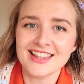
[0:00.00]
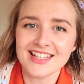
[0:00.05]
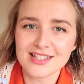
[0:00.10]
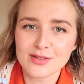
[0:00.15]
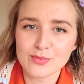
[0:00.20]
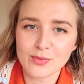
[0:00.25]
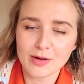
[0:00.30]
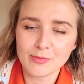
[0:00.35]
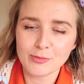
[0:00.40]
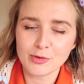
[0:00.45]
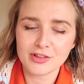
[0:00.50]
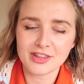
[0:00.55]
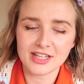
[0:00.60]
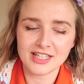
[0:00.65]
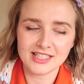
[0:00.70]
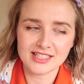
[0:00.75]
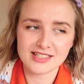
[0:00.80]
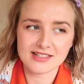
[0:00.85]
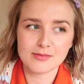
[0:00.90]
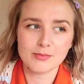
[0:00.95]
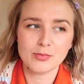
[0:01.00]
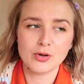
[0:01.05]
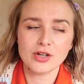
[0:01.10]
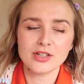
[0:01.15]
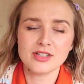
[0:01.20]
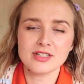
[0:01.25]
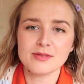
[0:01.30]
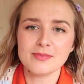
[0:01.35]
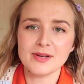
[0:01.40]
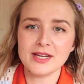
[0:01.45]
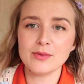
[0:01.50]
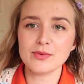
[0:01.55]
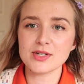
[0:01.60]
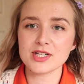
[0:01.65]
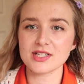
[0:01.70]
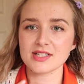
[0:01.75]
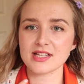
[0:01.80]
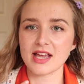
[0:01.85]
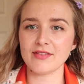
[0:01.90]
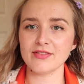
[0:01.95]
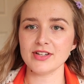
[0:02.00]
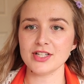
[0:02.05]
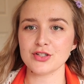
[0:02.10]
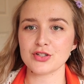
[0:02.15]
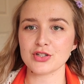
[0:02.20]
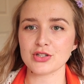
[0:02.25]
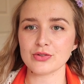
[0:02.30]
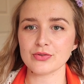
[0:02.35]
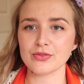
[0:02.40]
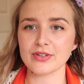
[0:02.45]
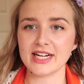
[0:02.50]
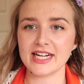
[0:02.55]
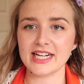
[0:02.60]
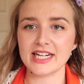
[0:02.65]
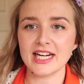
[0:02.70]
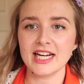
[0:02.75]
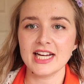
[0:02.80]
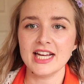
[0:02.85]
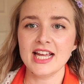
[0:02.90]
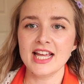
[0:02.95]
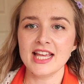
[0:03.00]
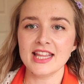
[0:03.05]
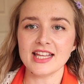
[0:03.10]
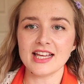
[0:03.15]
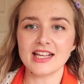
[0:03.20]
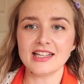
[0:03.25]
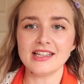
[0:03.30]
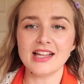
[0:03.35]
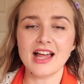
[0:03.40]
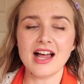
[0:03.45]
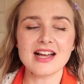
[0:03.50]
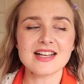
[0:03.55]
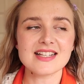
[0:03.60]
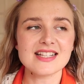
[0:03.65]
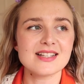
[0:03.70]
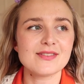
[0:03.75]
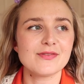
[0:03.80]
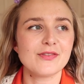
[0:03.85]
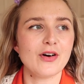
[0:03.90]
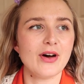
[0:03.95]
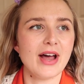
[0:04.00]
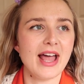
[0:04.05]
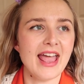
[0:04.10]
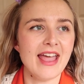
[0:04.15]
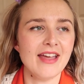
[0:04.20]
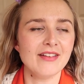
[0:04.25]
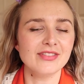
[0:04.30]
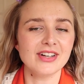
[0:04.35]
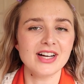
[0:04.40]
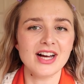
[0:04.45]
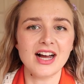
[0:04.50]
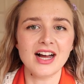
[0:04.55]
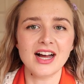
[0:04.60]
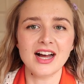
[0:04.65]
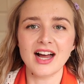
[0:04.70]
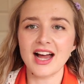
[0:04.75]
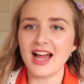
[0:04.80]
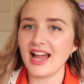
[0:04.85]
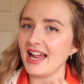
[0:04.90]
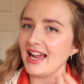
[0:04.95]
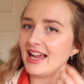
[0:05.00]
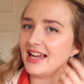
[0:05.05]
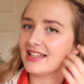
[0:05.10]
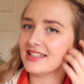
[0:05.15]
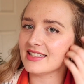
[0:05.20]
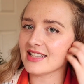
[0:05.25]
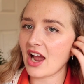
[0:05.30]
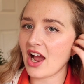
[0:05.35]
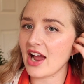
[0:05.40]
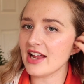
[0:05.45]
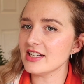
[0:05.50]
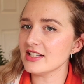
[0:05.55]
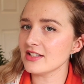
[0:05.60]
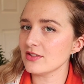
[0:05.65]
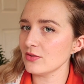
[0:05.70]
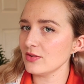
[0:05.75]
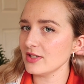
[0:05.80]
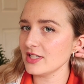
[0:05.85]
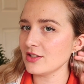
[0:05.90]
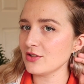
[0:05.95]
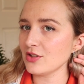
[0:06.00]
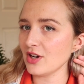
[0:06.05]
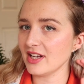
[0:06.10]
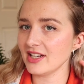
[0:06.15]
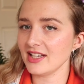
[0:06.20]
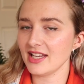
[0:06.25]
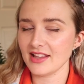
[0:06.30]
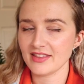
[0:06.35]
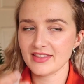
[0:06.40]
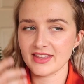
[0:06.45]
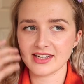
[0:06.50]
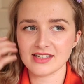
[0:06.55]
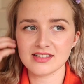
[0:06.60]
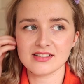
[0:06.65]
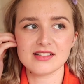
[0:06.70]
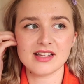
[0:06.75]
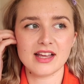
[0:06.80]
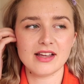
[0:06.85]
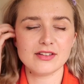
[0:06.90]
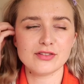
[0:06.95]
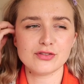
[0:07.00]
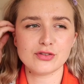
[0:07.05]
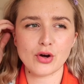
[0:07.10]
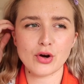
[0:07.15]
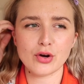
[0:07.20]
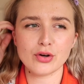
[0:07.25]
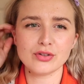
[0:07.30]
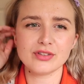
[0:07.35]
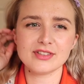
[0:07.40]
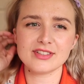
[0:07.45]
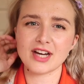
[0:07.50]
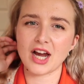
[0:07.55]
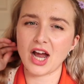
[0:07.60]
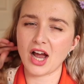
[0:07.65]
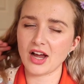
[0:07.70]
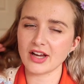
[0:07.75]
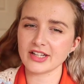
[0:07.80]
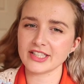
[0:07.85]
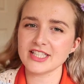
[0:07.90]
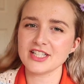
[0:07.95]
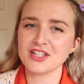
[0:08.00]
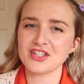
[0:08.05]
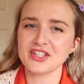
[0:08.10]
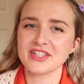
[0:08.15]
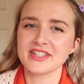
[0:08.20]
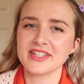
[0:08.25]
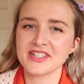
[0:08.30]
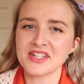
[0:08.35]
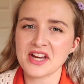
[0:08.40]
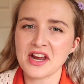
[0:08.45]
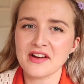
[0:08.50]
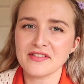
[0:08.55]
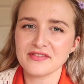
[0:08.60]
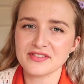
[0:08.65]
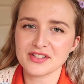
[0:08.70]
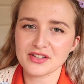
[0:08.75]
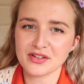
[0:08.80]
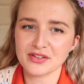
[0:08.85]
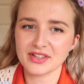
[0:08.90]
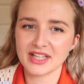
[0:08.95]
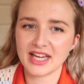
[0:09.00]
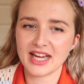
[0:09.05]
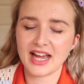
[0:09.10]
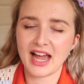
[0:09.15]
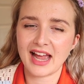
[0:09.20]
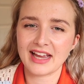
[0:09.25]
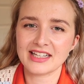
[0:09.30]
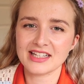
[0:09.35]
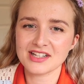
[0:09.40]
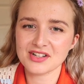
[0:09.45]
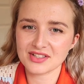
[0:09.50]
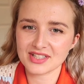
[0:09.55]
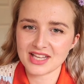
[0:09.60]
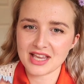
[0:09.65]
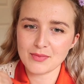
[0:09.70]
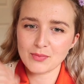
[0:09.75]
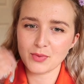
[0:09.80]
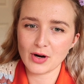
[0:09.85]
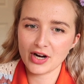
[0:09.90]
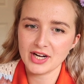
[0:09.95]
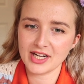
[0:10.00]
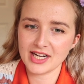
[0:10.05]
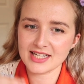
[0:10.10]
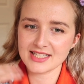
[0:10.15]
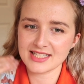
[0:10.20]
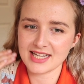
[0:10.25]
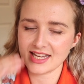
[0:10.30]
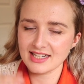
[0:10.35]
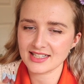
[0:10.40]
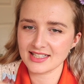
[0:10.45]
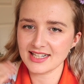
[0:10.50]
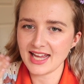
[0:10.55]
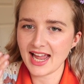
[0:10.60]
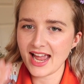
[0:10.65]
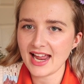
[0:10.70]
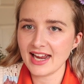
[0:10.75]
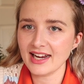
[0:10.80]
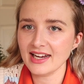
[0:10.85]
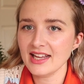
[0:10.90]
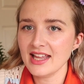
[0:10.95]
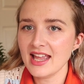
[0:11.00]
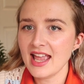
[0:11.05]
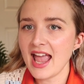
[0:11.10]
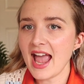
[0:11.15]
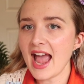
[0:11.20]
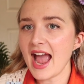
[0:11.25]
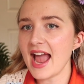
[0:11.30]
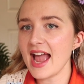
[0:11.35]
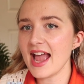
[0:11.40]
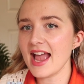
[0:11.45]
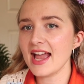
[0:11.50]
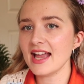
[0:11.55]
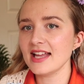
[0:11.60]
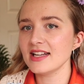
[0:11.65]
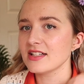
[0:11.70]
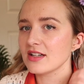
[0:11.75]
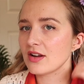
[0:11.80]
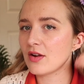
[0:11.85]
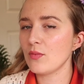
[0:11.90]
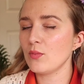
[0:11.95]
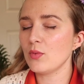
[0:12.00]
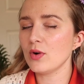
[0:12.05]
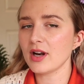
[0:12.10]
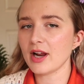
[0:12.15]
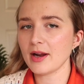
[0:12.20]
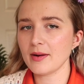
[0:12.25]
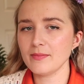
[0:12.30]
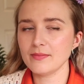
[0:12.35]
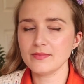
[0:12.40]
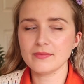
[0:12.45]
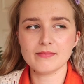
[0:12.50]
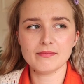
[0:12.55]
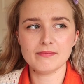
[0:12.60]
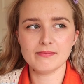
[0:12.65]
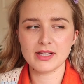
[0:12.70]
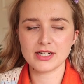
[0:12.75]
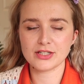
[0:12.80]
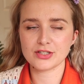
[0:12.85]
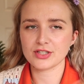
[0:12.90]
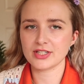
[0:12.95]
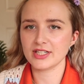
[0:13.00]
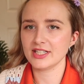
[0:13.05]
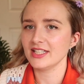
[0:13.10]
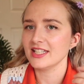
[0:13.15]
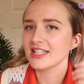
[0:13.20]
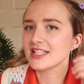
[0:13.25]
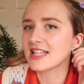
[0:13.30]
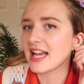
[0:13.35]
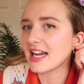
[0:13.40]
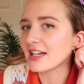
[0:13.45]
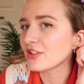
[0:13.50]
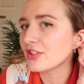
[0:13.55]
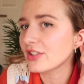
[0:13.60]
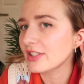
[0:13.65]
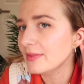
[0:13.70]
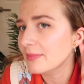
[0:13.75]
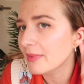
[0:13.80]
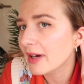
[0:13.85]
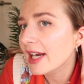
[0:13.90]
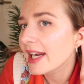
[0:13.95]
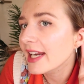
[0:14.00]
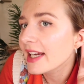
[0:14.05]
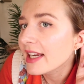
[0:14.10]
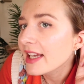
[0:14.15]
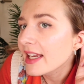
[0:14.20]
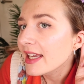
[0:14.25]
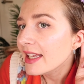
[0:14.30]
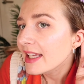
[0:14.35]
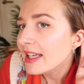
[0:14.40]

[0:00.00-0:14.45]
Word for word: there's one more thing that's important to me, which is having jewelry that lasts forever. And I just always try to get things that don't tarnish and stuff so that I can just keep wearing it day to day. And what I'm mentioning is actually my